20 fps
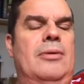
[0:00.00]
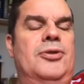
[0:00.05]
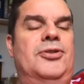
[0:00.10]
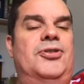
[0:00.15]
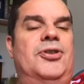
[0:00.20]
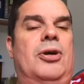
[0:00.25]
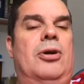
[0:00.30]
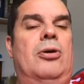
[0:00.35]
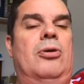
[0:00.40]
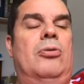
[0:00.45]

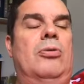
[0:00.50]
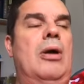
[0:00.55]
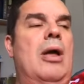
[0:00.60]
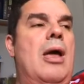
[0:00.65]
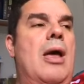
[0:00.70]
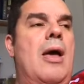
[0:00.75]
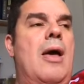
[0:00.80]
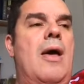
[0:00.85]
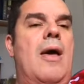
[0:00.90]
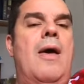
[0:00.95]
So
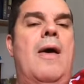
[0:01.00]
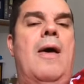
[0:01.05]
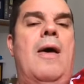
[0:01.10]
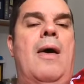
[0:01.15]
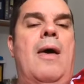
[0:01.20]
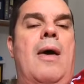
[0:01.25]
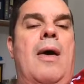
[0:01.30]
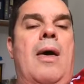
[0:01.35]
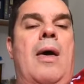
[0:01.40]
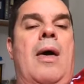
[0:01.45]

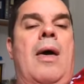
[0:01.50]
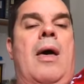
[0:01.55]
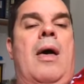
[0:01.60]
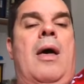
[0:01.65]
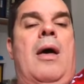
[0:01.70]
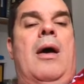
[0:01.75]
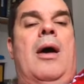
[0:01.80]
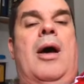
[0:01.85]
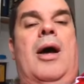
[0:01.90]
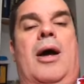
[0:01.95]

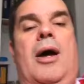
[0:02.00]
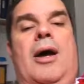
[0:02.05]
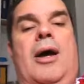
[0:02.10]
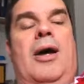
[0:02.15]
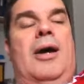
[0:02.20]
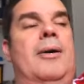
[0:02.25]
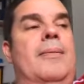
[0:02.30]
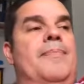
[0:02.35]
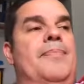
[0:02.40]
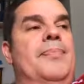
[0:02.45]

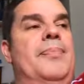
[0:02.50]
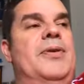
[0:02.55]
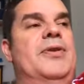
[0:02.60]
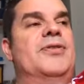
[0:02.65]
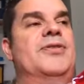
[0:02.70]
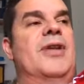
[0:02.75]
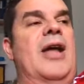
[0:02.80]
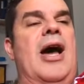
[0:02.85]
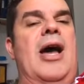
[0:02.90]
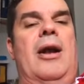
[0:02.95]
uh,
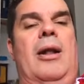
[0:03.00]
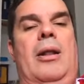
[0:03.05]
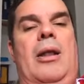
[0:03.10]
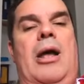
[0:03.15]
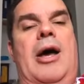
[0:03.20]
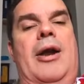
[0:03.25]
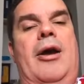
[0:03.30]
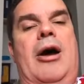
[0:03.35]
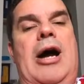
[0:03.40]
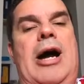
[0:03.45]
there's not a
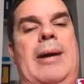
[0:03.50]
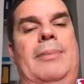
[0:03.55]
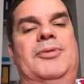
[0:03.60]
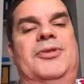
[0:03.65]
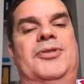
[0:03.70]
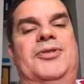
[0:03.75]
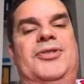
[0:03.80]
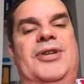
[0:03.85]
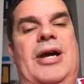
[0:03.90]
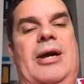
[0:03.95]
lot of
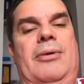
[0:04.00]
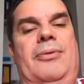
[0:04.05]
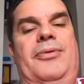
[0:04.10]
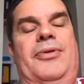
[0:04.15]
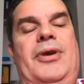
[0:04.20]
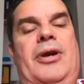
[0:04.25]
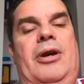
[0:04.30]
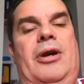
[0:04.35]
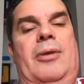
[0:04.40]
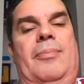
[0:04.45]
options out
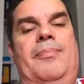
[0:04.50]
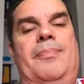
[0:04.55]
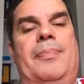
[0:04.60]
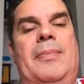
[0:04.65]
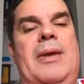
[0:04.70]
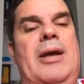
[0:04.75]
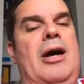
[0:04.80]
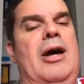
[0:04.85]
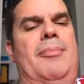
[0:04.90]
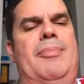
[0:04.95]
there.
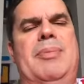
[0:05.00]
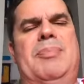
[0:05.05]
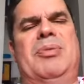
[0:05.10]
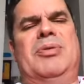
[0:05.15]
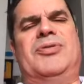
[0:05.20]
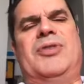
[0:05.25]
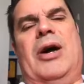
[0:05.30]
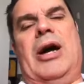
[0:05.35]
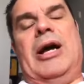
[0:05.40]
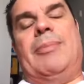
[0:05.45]
Uh,
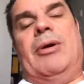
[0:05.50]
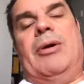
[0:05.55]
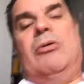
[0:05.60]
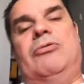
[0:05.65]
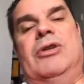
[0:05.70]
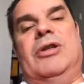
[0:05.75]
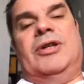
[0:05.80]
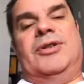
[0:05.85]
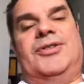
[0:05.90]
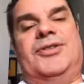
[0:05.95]
people talk
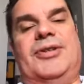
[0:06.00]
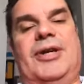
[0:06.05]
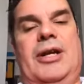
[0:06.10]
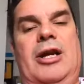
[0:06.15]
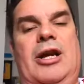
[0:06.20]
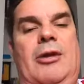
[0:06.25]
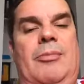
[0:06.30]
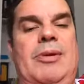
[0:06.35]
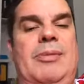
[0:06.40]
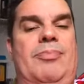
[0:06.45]
about real
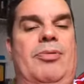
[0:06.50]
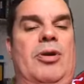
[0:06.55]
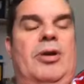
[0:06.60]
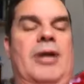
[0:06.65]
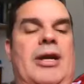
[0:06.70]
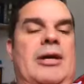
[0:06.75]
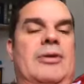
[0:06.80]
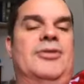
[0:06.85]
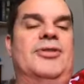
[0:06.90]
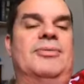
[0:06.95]
estate. I'll be
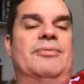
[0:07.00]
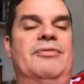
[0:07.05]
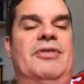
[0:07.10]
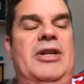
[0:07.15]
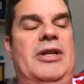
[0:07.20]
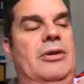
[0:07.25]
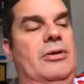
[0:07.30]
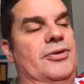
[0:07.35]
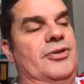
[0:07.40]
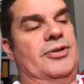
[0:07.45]
putting out some
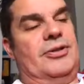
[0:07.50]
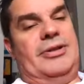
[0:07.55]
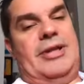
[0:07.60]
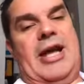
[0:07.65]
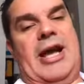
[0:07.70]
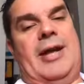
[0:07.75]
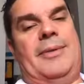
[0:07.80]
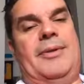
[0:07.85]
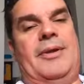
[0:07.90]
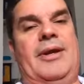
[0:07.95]
videos on
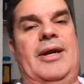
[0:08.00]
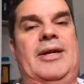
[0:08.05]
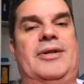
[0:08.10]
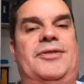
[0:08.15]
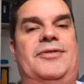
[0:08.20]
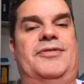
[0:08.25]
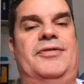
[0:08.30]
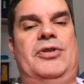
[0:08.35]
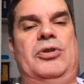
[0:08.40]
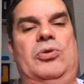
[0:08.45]
that in the
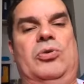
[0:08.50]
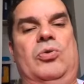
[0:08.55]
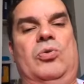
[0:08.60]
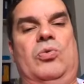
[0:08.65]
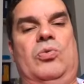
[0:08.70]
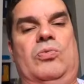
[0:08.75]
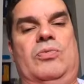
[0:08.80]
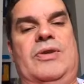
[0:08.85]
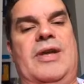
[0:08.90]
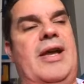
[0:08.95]
next
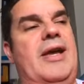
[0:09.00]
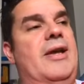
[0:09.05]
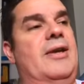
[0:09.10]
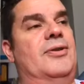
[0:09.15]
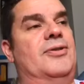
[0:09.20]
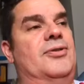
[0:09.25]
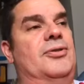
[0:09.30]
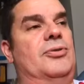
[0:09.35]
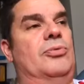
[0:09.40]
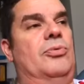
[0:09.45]
few
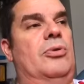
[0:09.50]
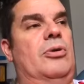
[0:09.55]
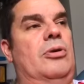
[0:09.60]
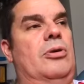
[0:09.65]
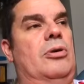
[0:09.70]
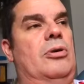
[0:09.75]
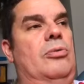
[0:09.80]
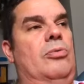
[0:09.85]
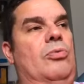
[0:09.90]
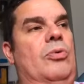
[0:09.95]
days or,
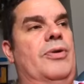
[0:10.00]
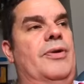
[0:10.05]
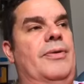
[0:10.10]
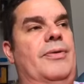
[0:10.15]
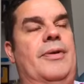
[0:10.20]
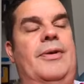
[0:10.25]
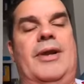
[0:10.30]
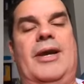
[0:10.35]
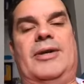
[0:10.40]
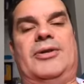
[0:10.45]
or
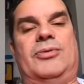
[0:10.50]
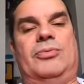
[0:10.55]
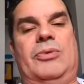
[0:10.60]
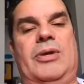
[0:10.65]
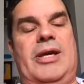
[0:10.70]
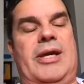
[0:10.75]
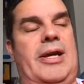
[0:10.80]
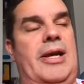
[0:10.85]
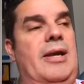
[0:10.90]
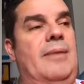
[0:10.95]
within the next
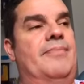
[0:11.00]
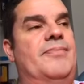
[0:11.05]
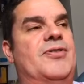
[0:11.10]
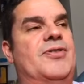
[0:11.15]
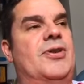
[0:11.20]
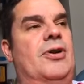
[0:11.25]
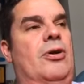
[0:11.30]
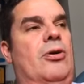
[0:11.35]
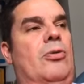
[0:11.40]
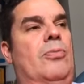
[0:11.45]
week.
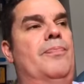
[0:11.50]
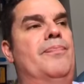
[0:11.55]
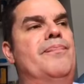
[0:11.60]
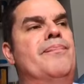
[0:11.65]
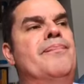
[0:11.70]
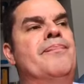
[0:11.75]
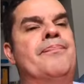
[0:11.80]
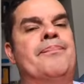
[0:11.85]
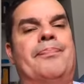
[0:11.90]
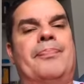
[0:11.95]
So
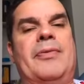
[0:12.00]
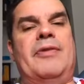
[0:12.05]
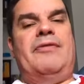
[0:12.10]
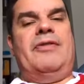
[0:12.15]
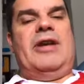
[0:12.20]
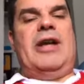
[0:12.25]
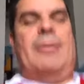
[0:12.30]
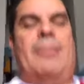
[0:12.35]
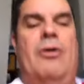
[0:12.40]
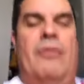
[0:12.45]

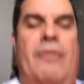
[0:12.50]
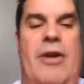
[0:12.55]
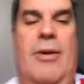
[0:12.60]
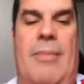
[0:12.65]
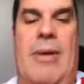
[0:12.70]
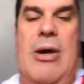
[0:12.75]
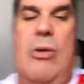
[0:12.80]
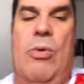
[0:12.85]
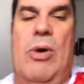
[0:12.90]
if you come over to my